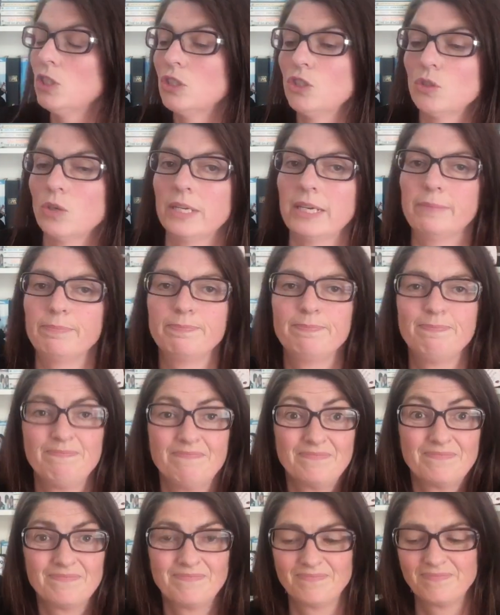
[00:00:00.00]
can join
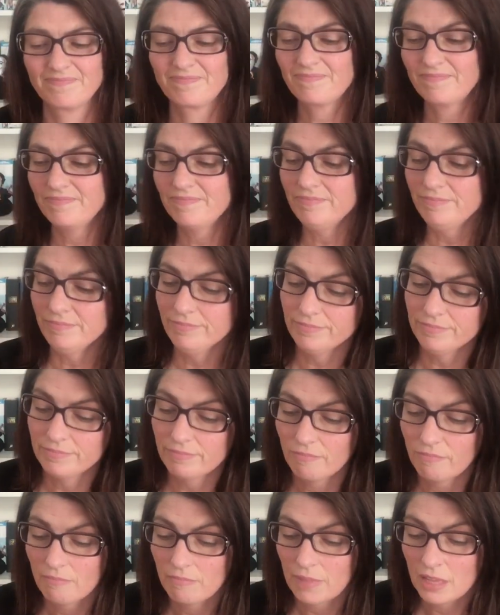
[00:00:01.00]

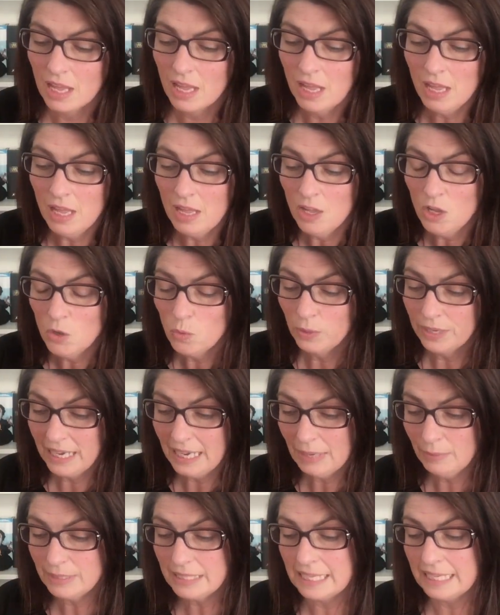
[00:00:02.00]
it. When
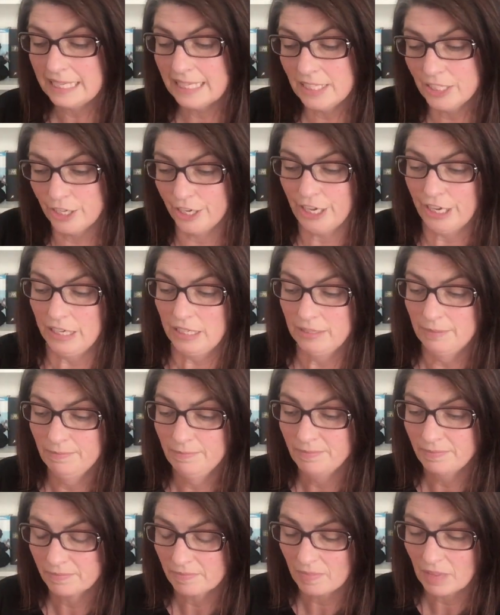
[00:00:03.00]
I was a little girl,
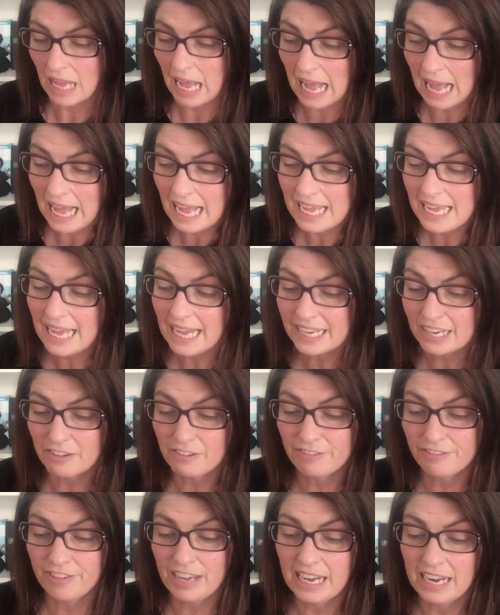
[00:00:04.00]
I had a
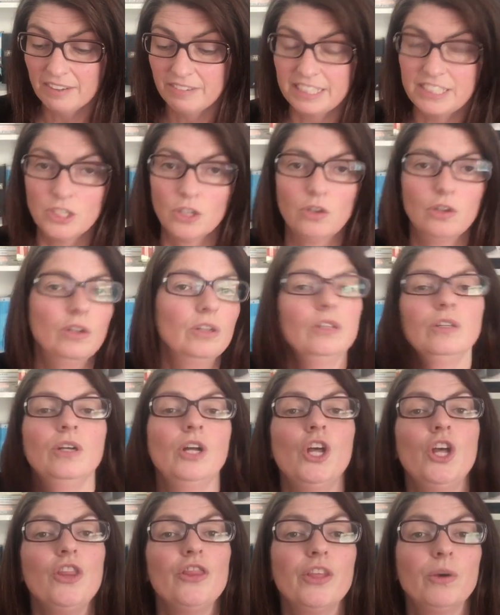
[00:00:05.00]
fairy doll
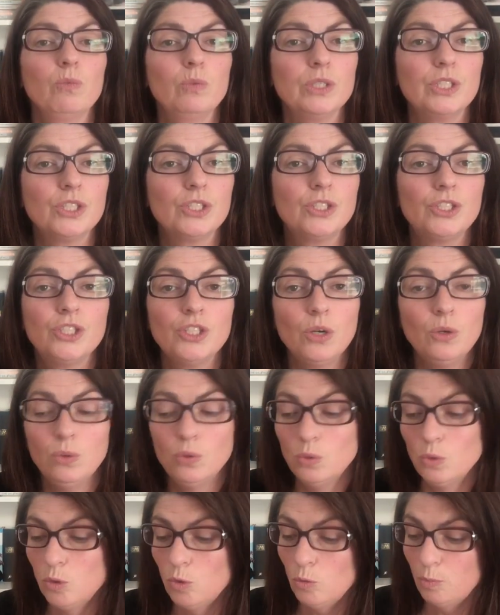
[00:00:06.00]
that was
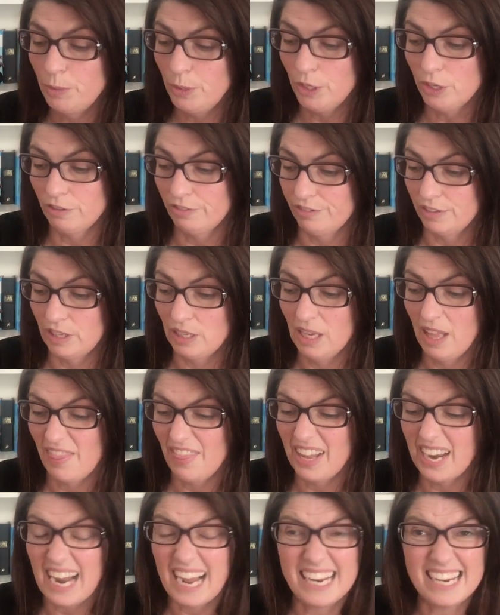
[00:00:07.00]
so beautiful
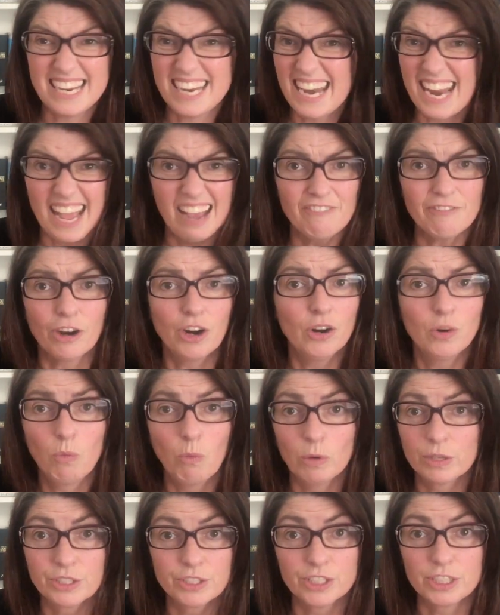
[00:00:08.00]
that I never
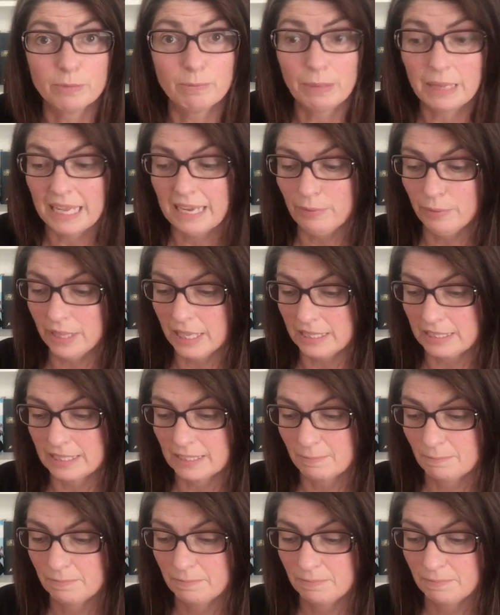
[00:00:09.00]
wanted to play with it.